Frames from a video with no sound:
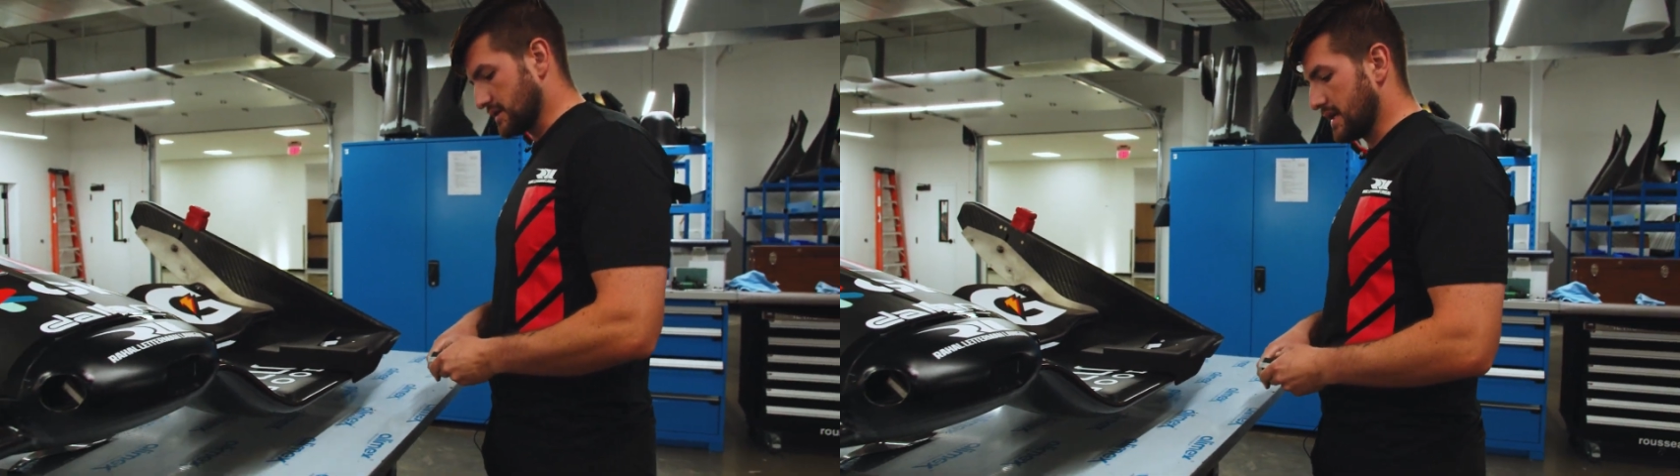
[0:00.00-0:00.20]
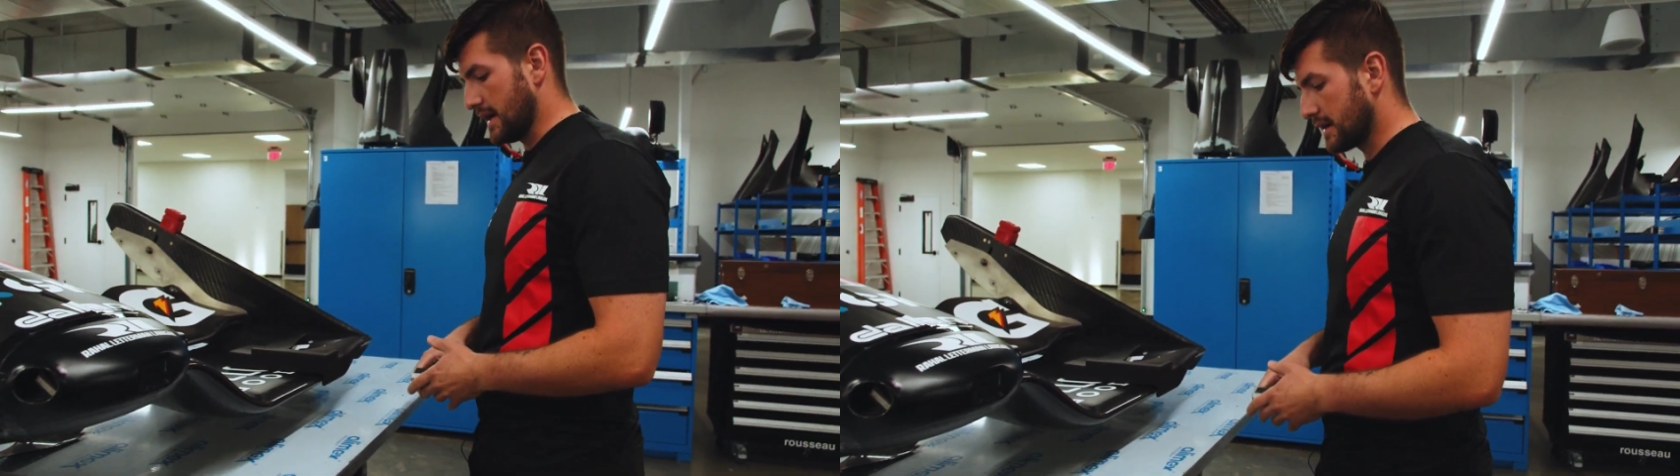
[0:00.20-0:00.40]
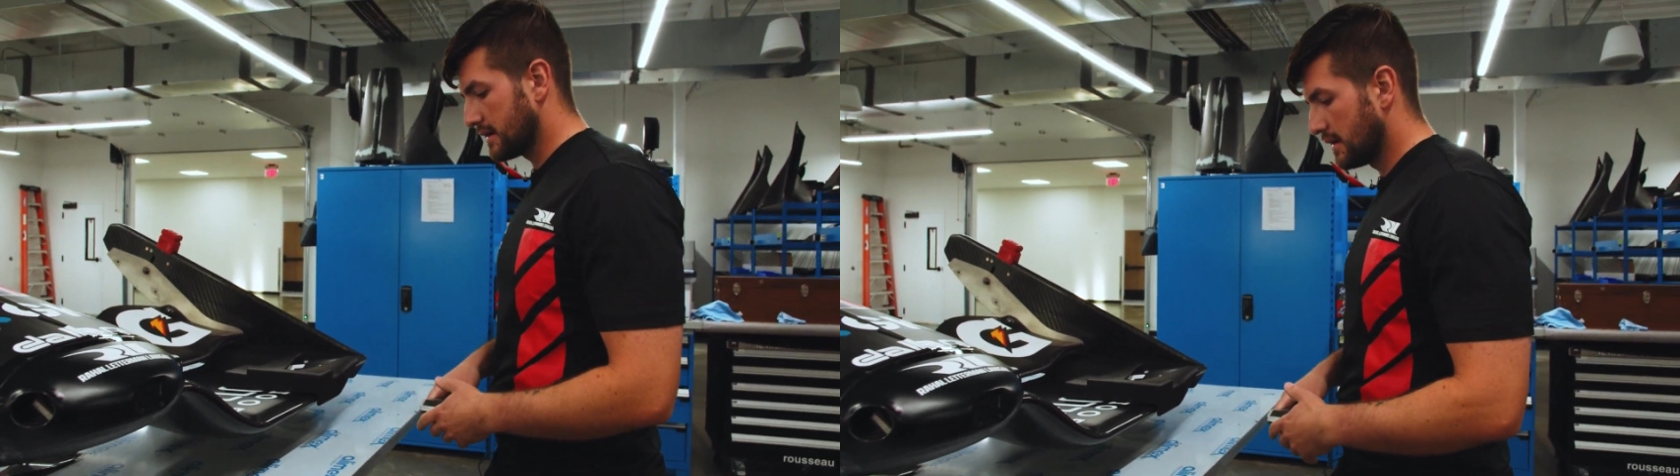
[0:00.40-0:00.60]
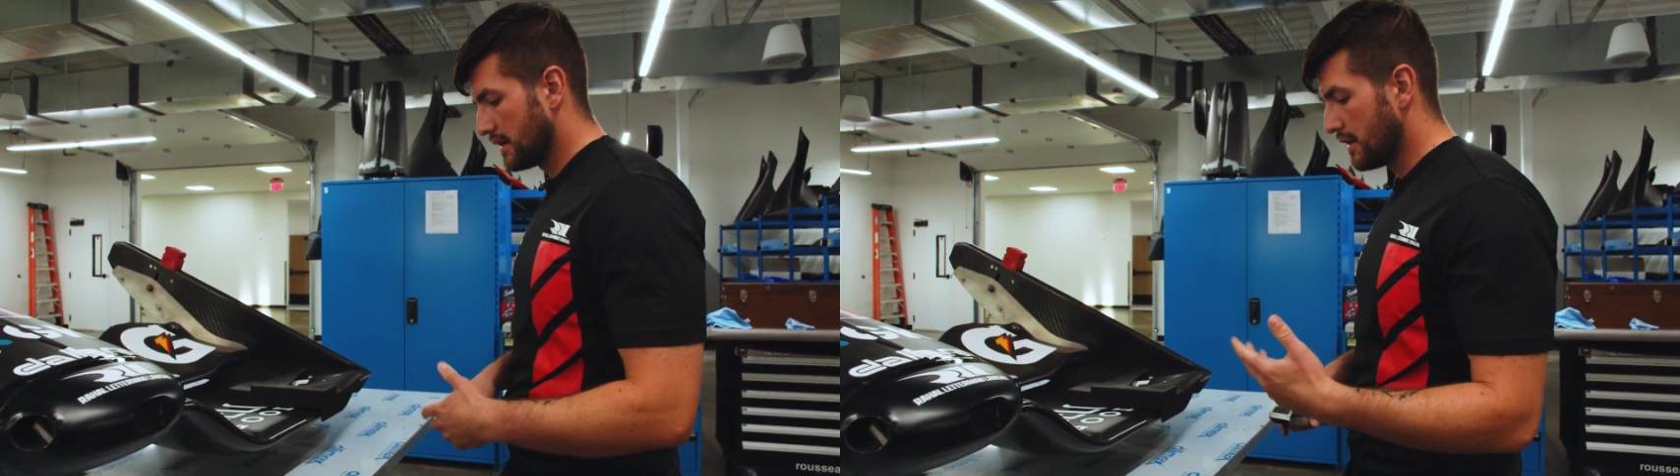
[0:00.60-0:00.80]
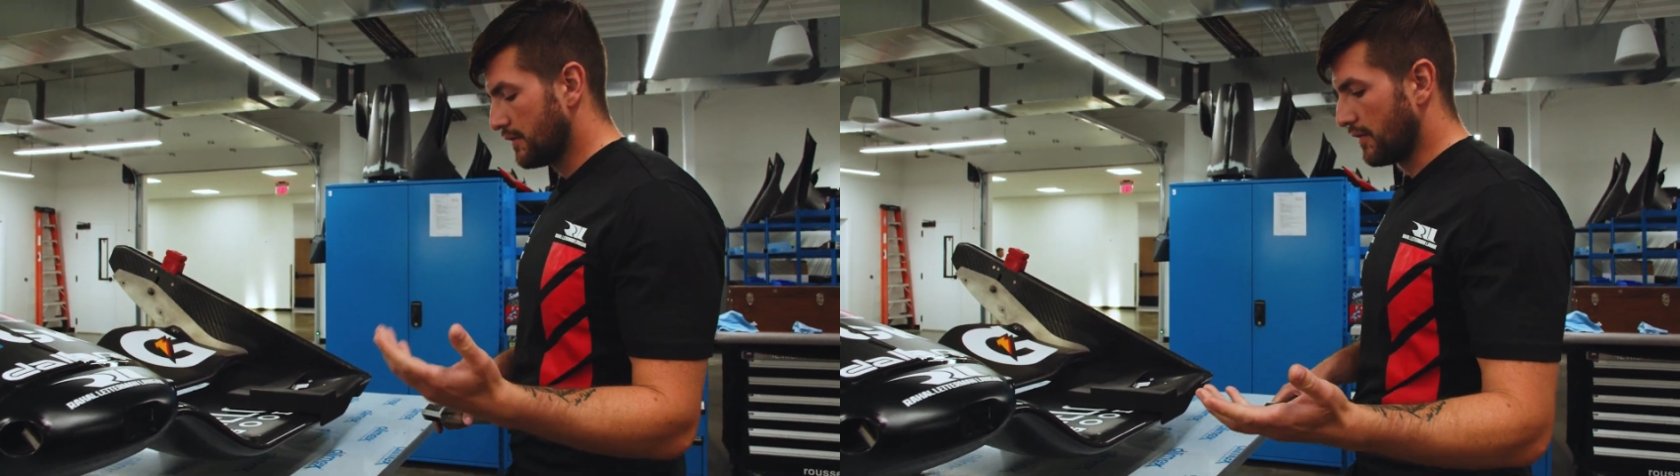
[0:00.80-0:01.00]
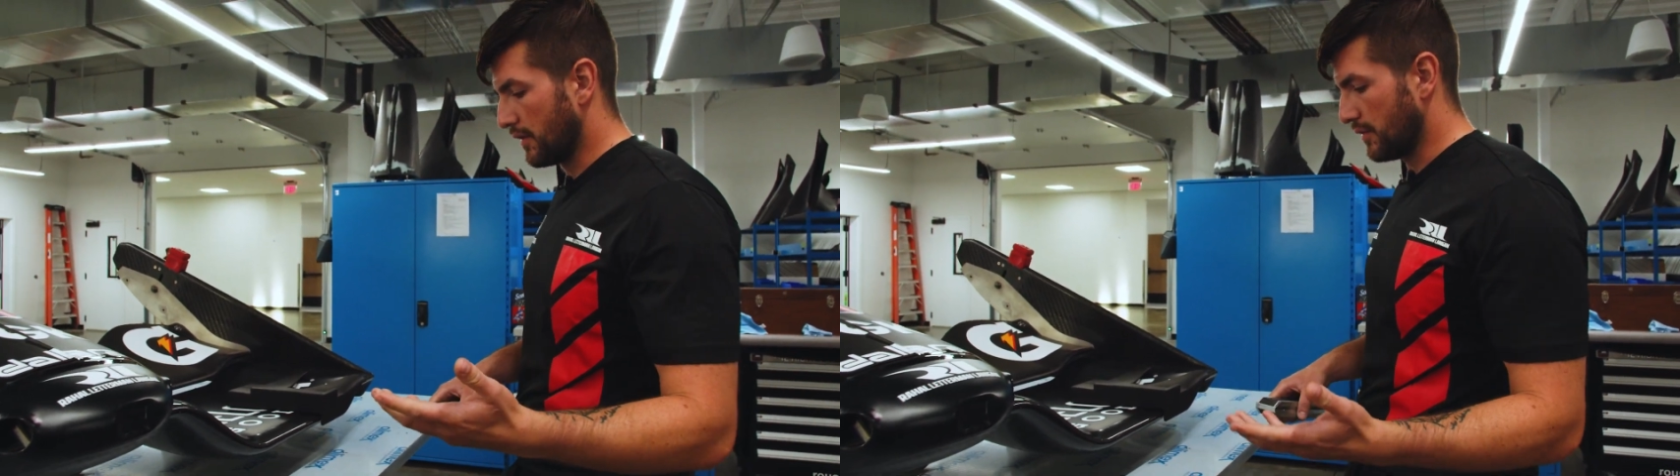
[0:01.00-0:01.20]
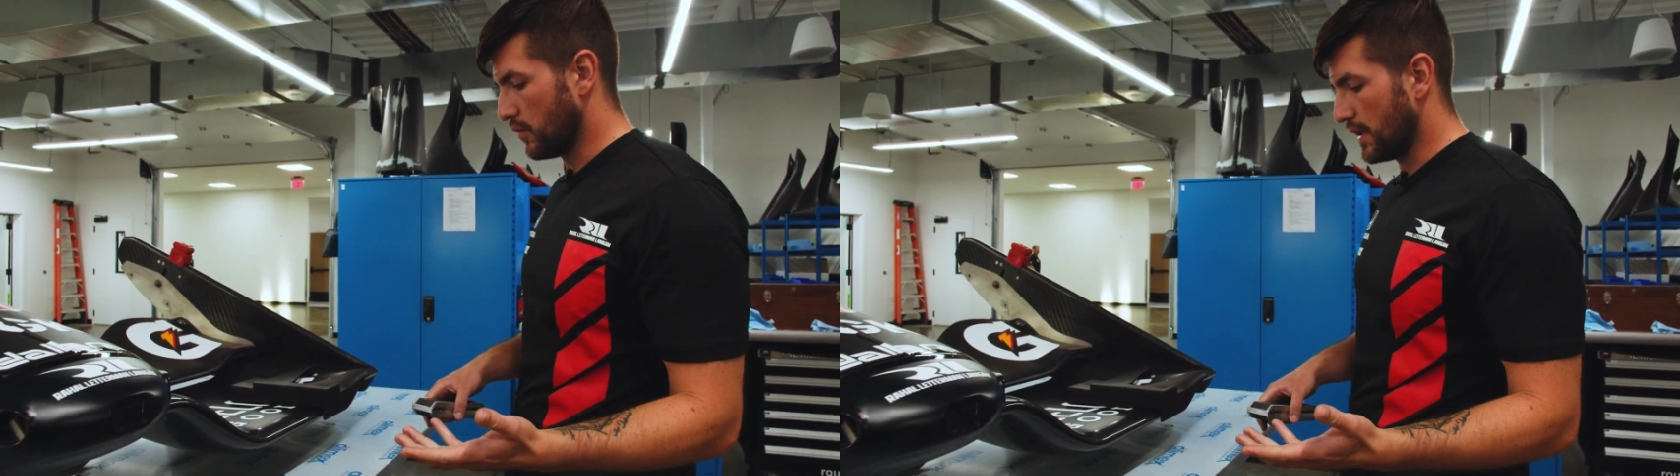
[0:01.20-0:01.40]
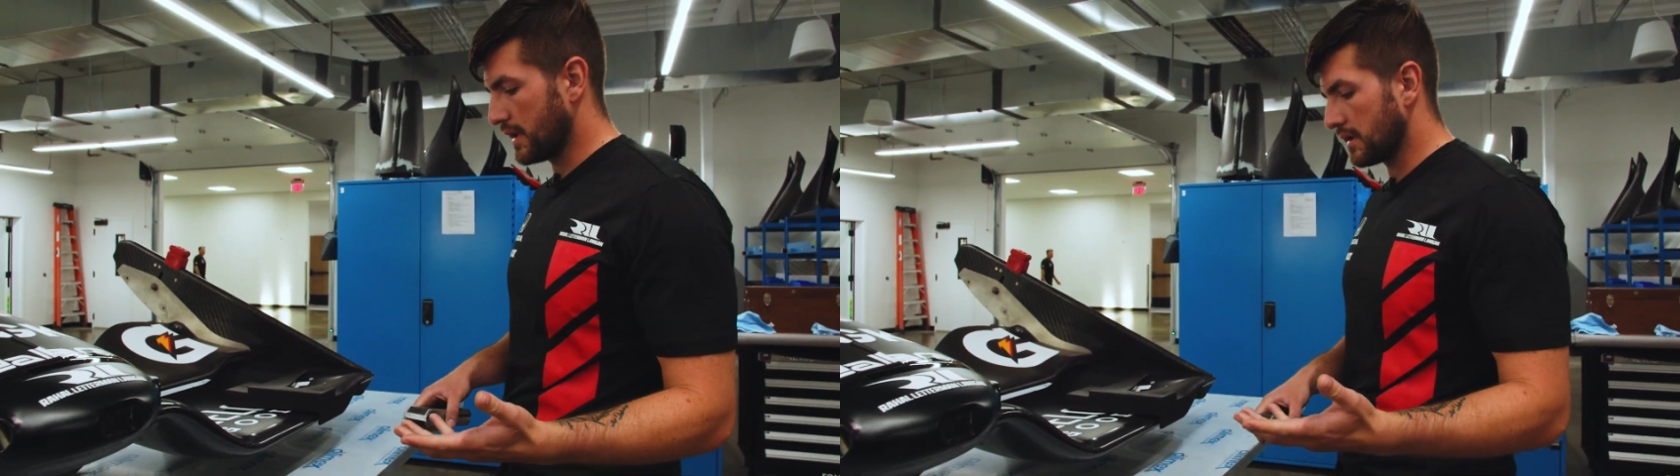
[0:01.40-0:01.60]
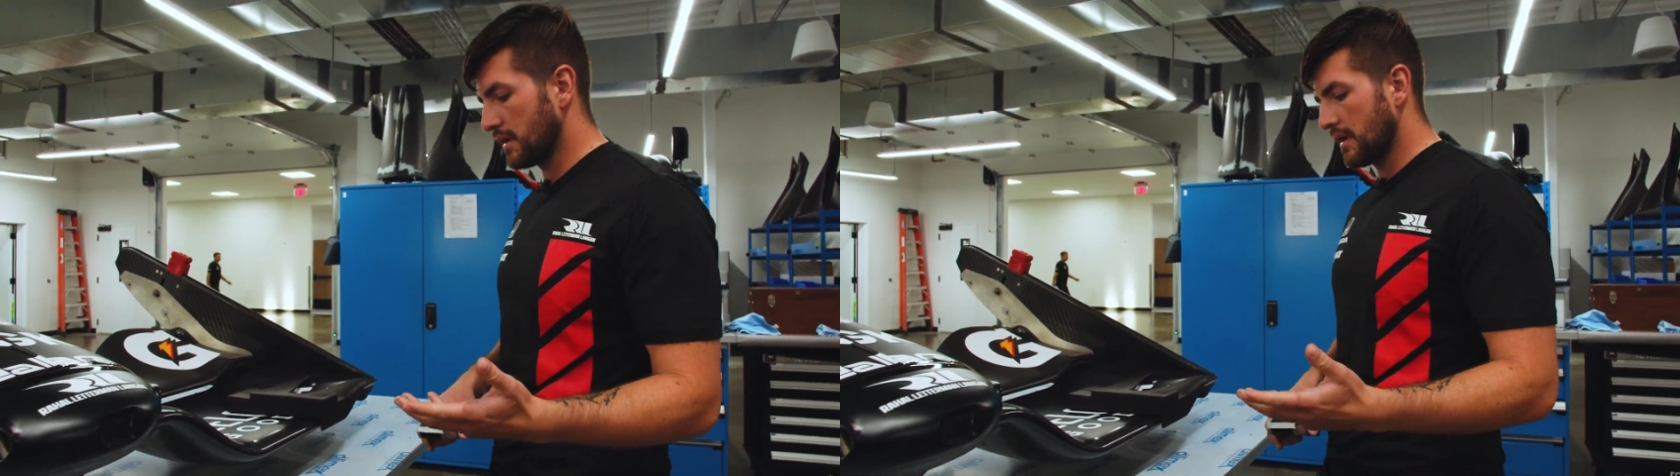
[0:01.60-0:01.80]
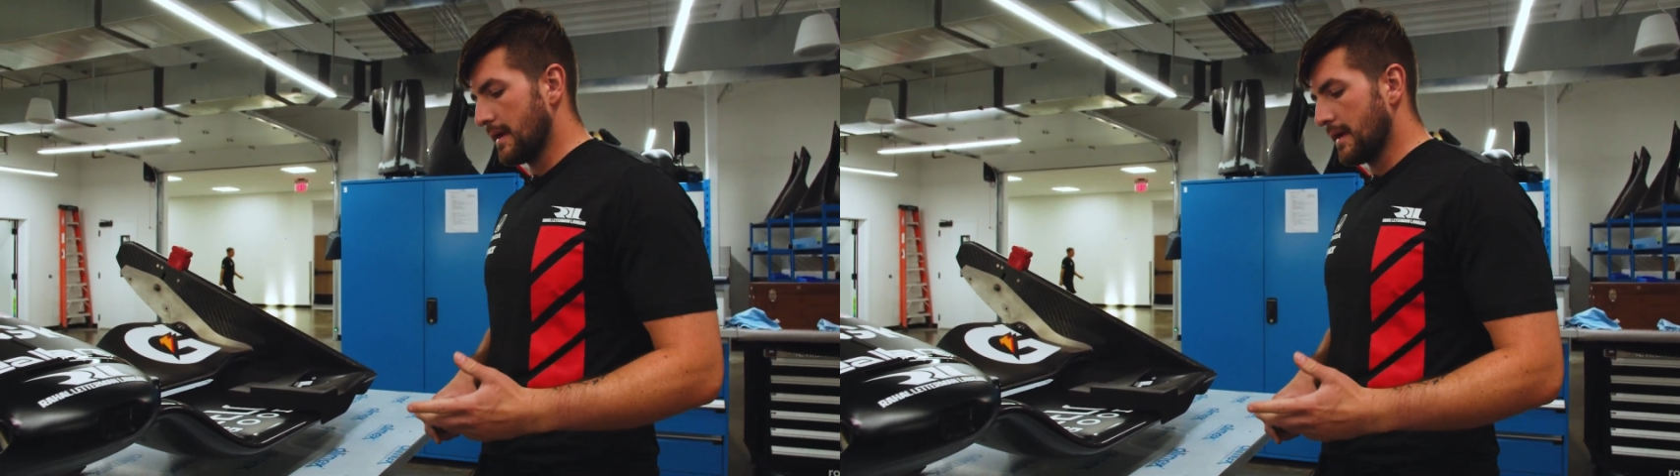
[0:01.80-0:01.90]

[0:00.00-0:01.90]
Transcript: tech for the wing,